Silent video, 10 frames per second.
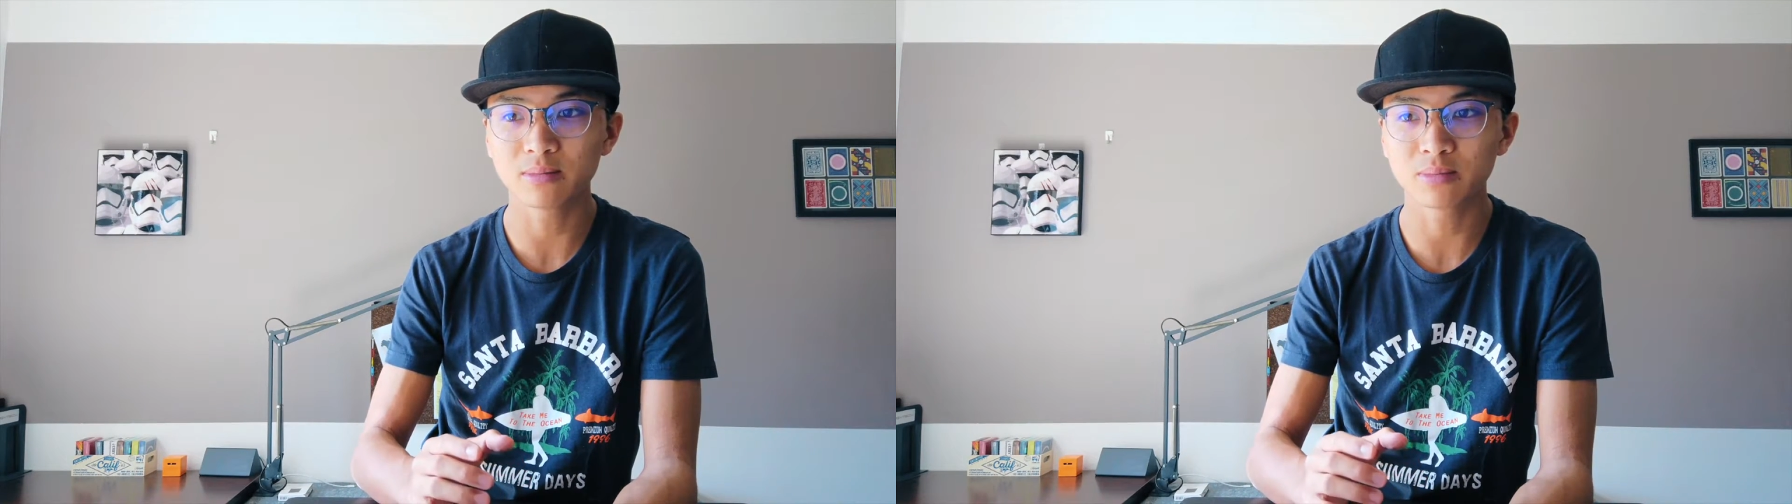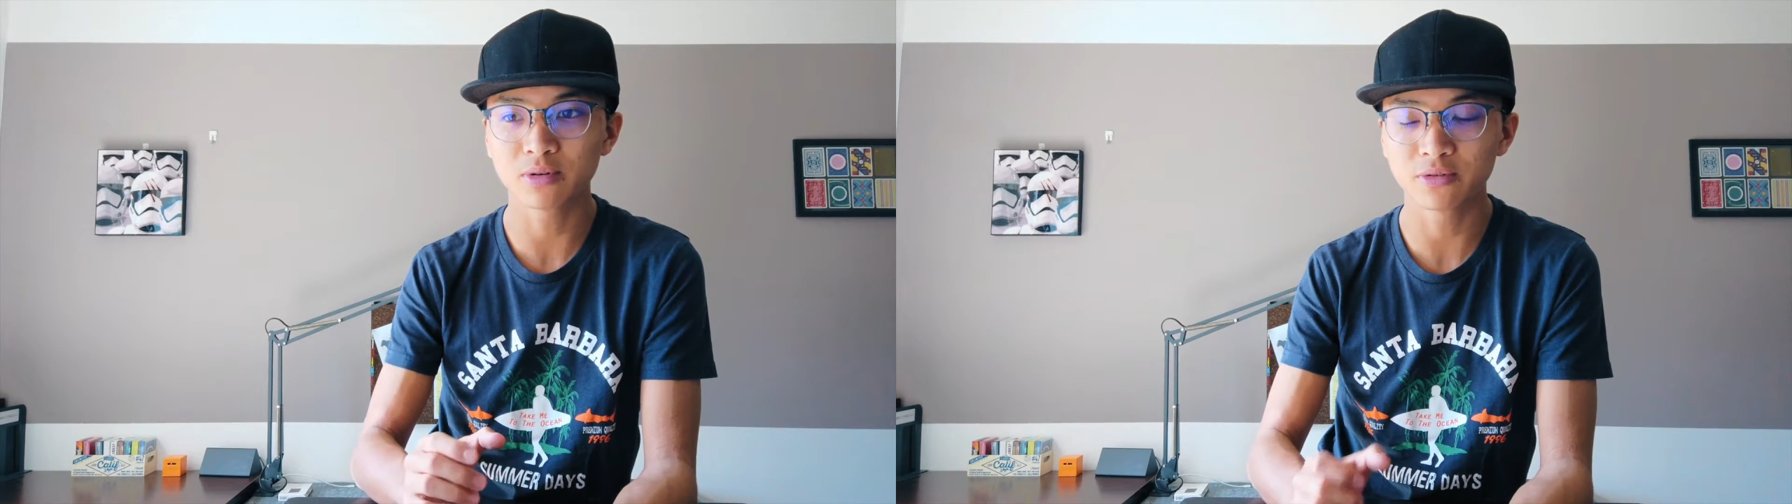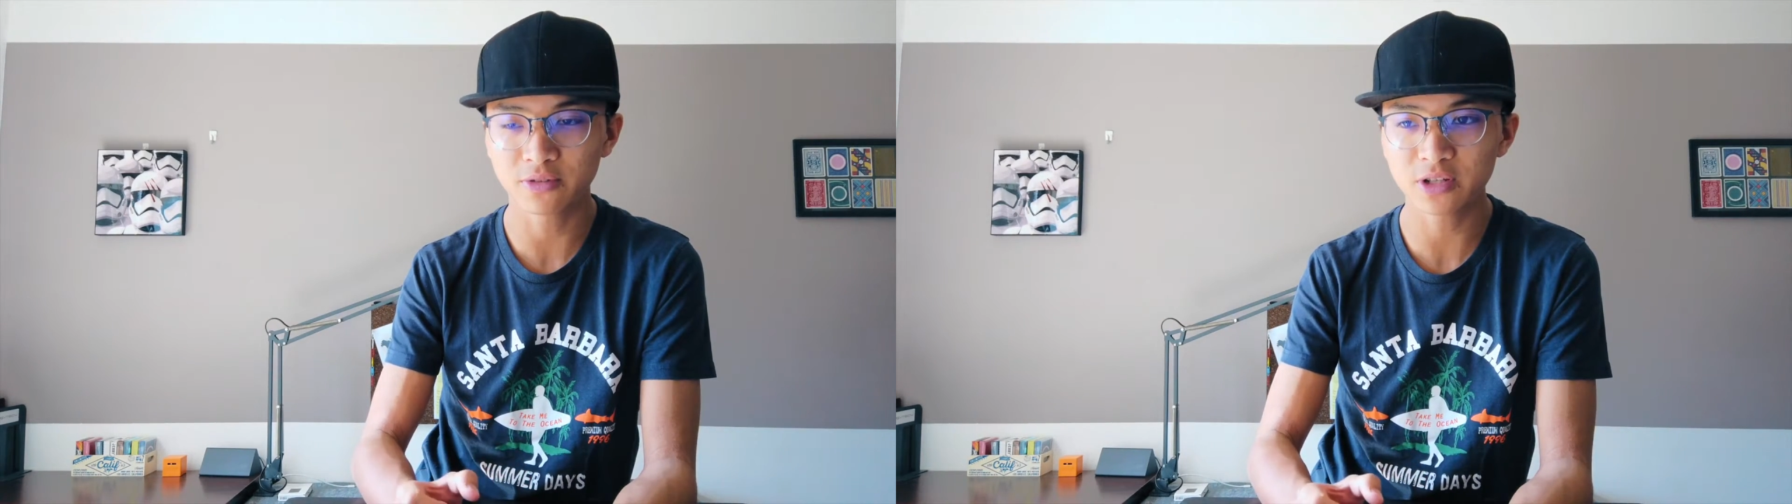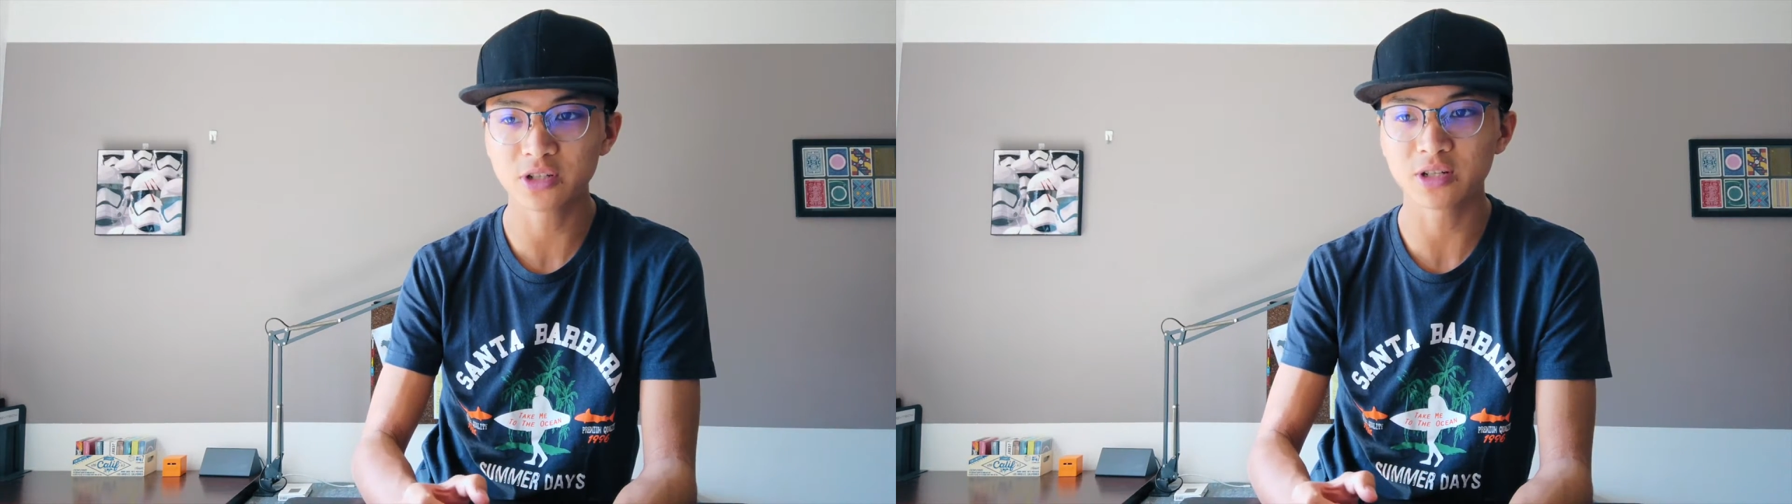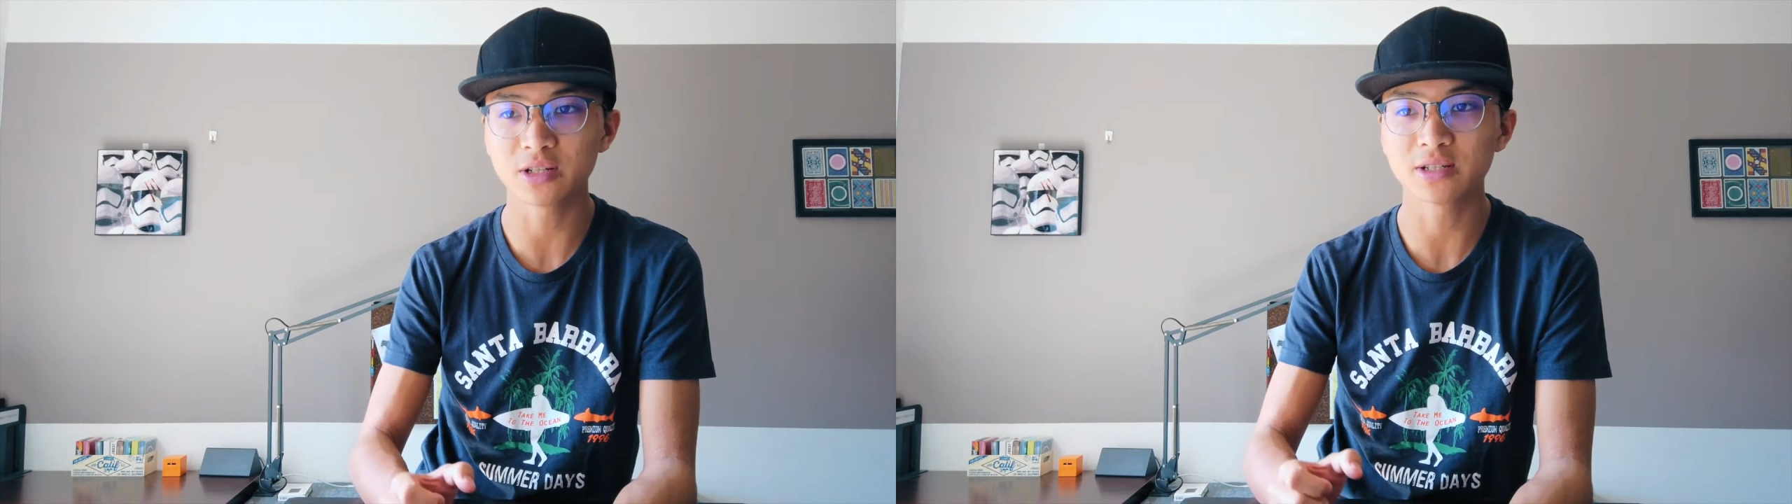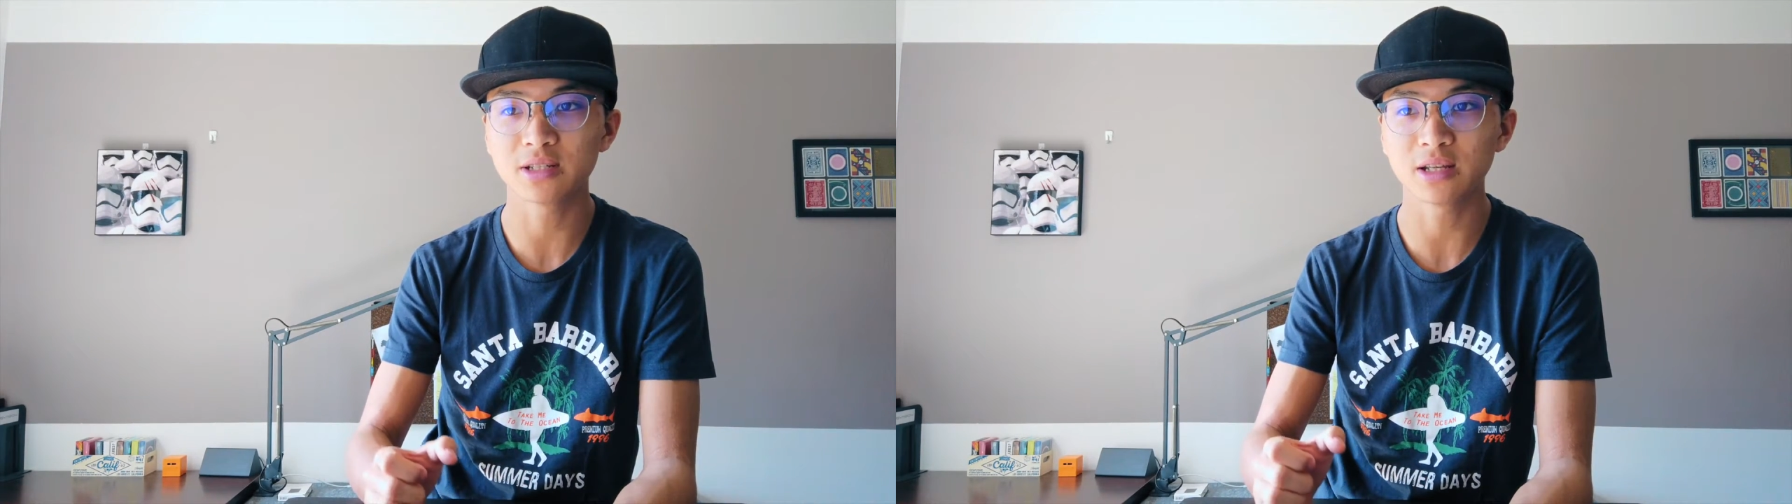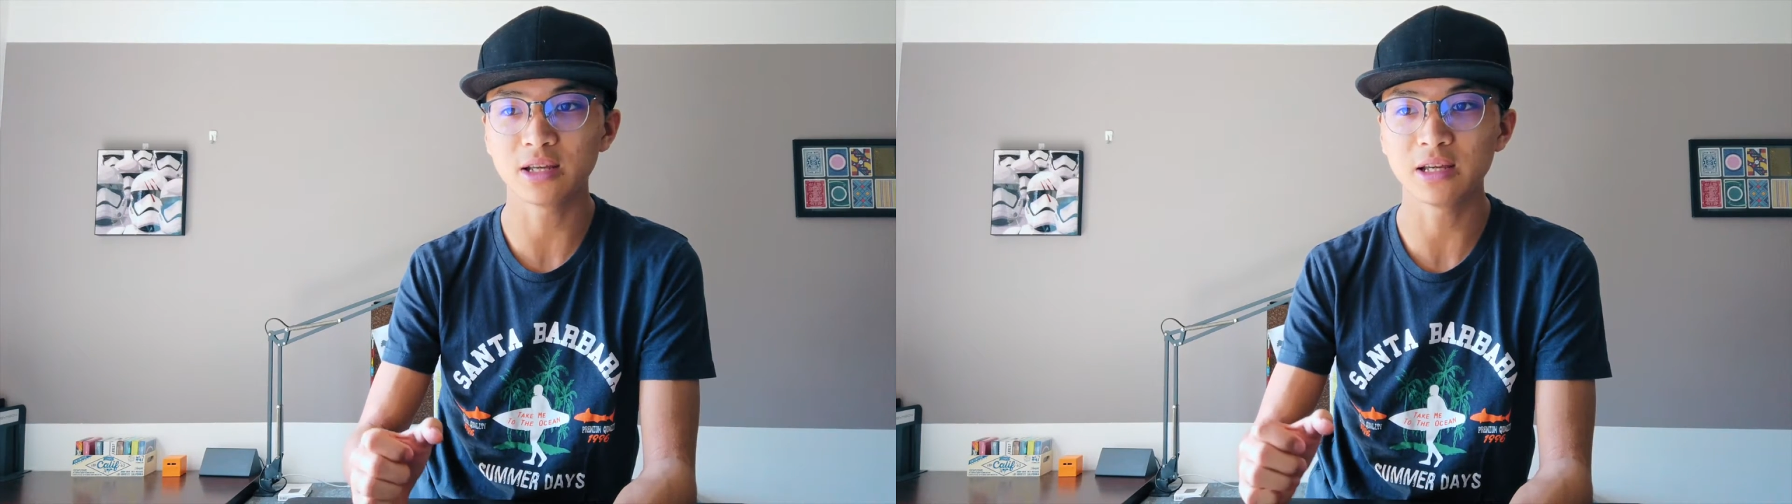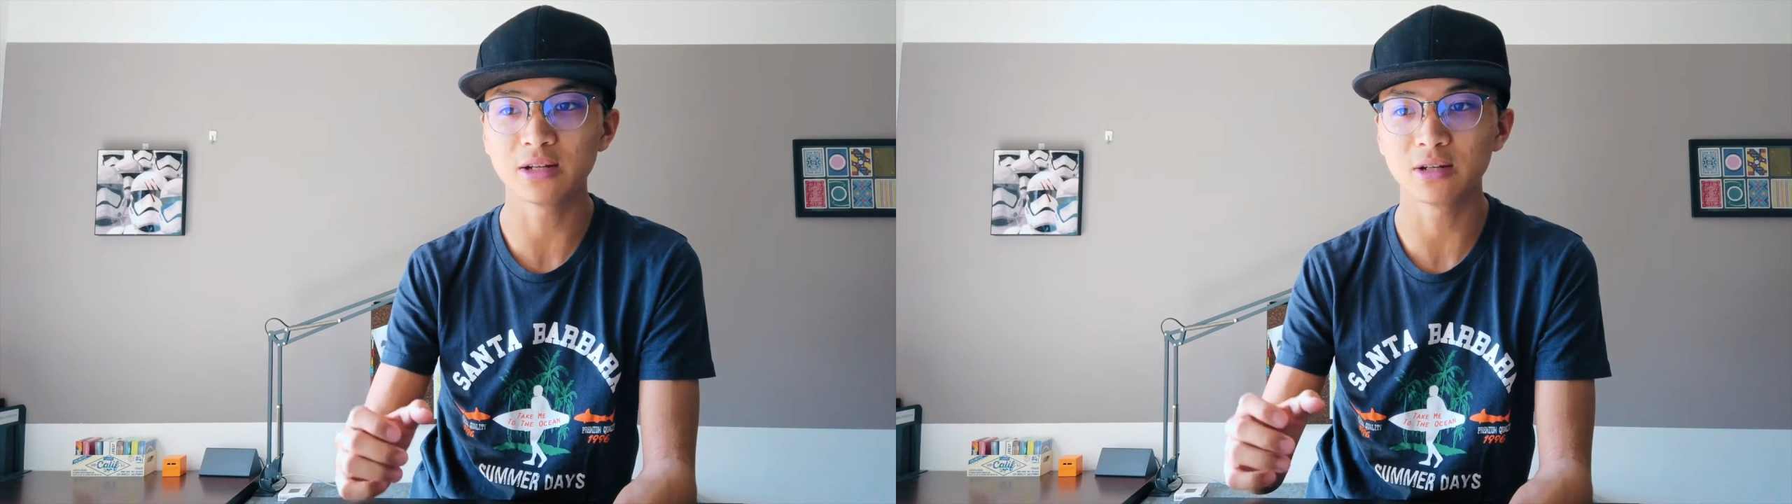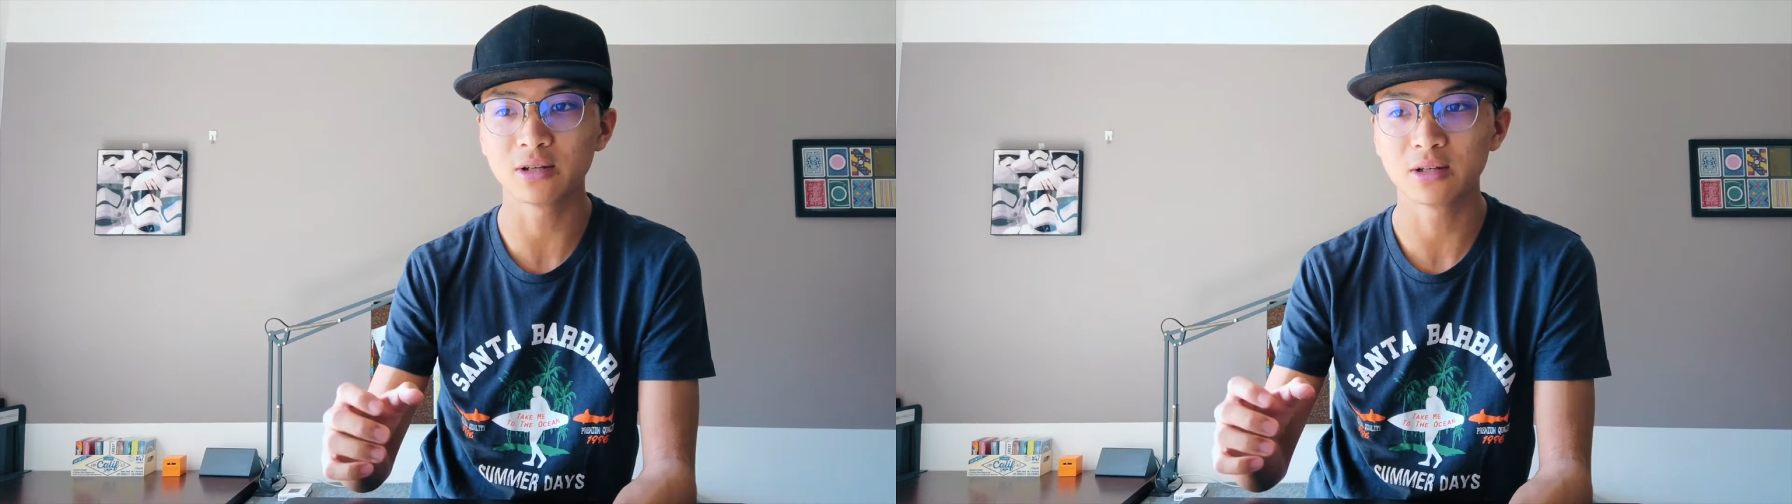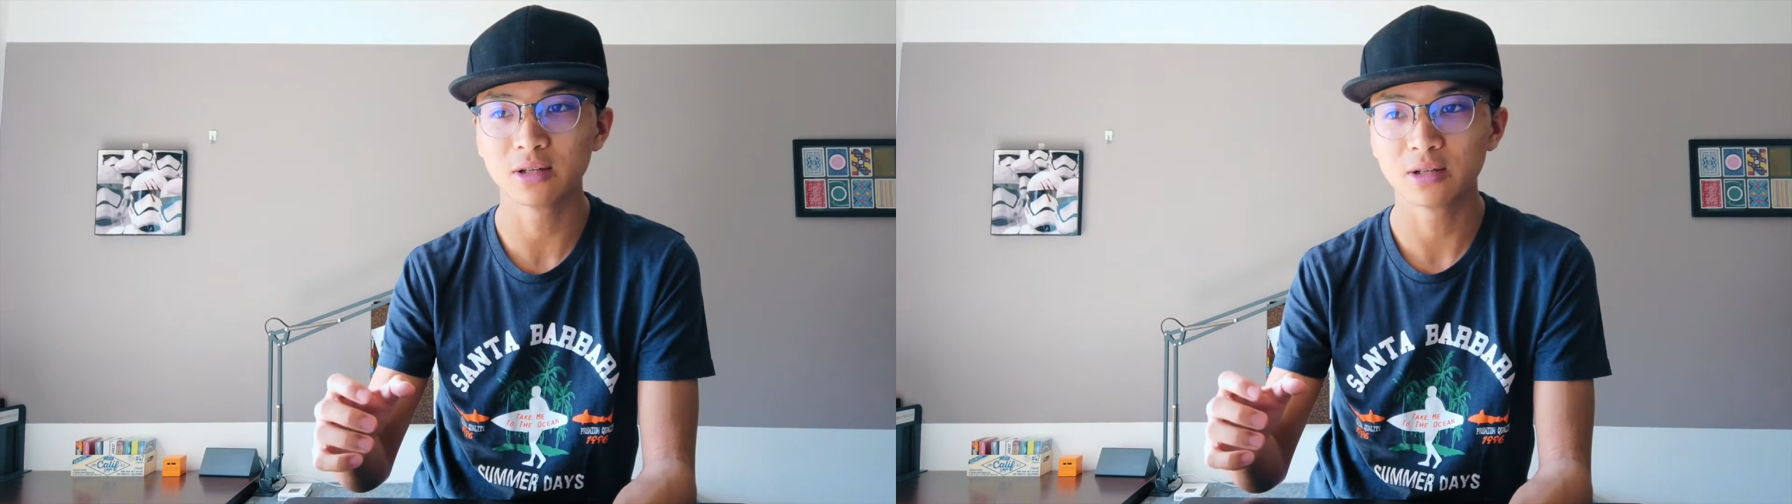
proficient in